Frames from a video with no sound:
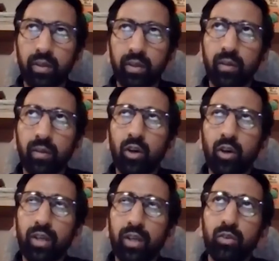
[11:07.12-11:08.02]

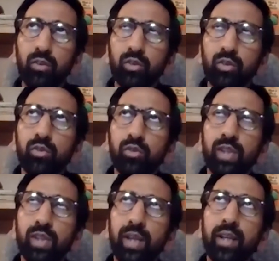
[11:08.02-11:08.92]
According to you, you
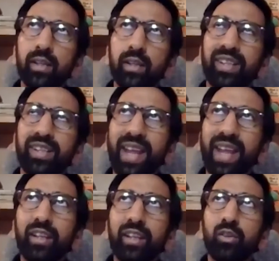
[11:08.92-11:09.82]
said it is net
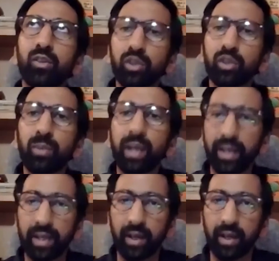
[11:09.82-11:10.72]
usable
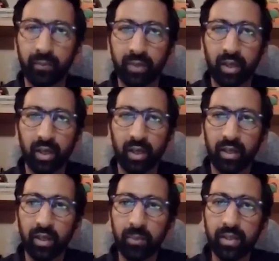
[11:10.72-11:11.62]
area. That
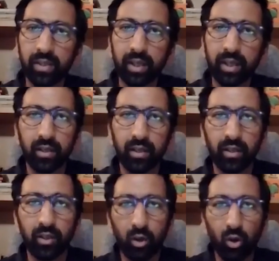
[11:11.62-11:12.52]
means that in the
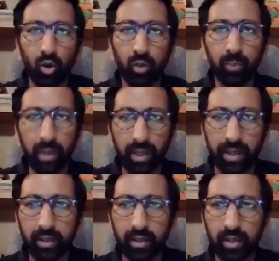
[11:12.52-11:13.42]
whole building,
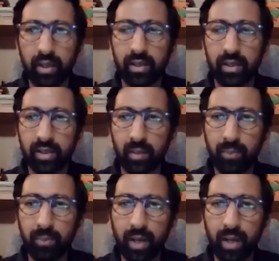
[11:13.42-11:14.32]
some
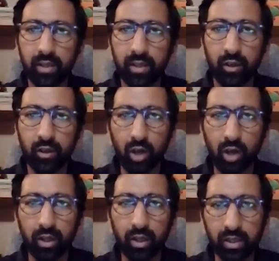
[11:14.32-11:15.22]
parts are not
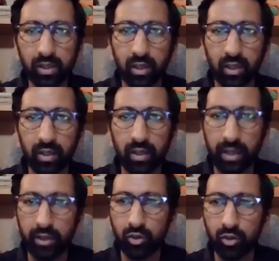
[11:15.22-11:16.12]
considered net
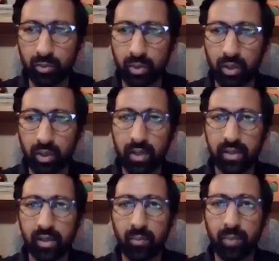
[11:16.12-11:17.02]
usable,
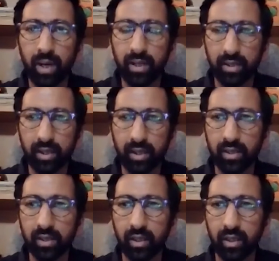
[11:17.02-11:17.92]
some parts are
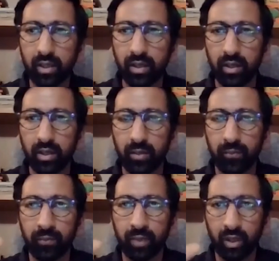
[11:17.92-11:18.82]
considered
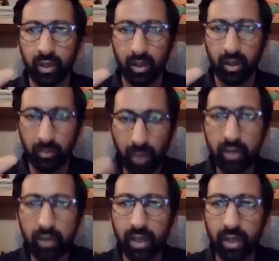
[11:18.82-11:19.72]
part of
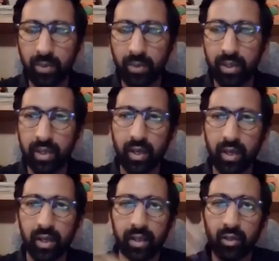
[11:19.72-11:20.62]
the carpet area.
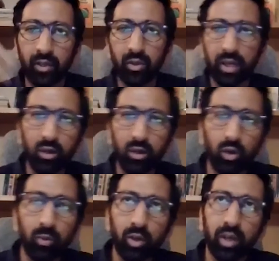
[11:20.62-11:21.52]
Can you tell a
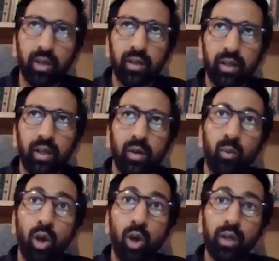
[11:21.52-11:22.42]
homeowner
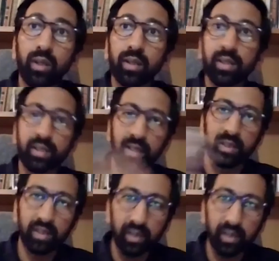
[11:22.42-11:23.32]
what is
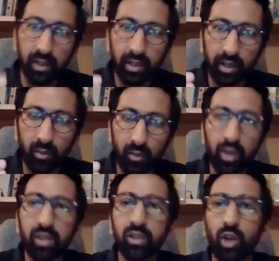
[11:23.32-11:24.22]
considered and what is
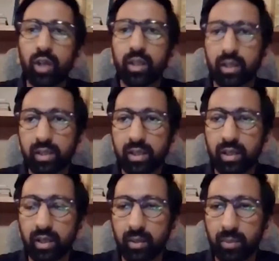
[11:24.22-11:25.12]
not considered
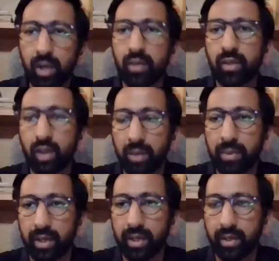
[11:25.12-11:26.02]
part of the carpet area